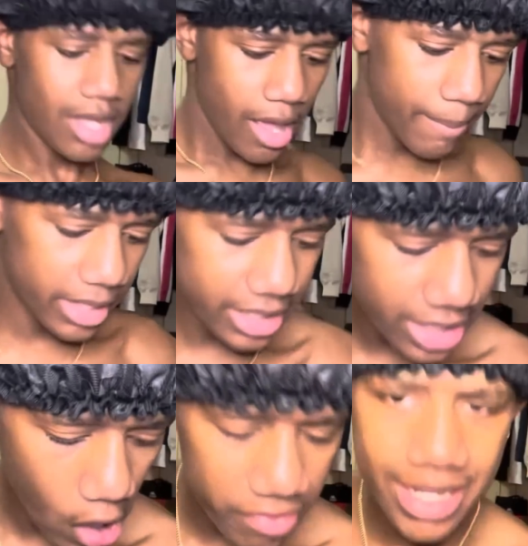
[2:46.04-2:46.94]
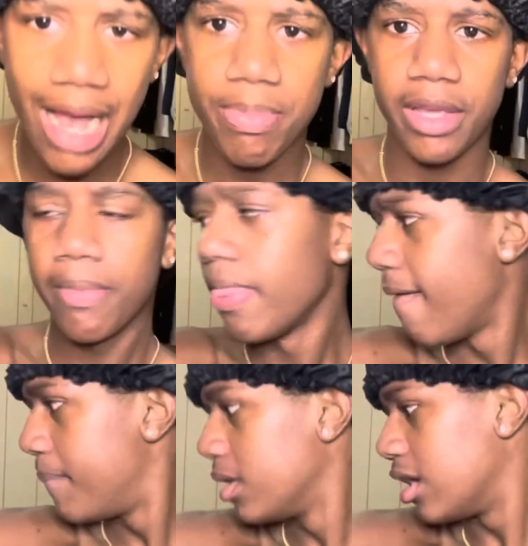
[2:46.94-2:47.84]
But this is off topic.
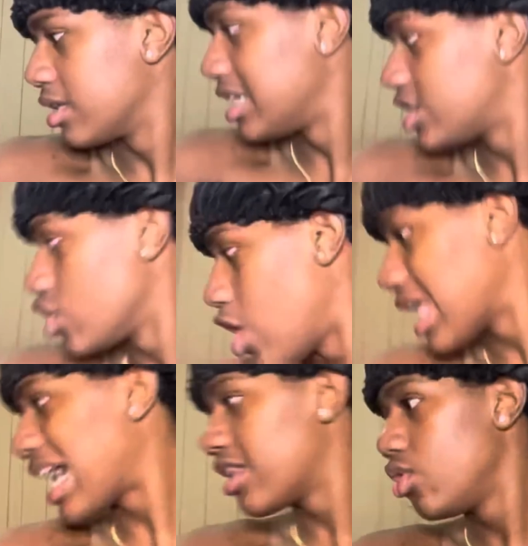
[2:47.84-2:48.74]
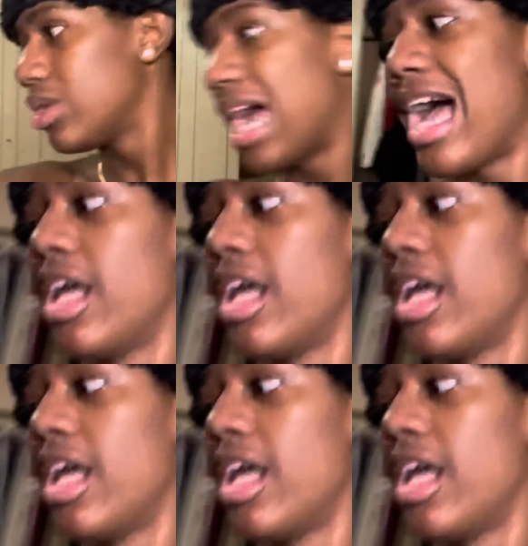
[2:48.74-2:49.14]
But look, this is all I gotta do, y'all.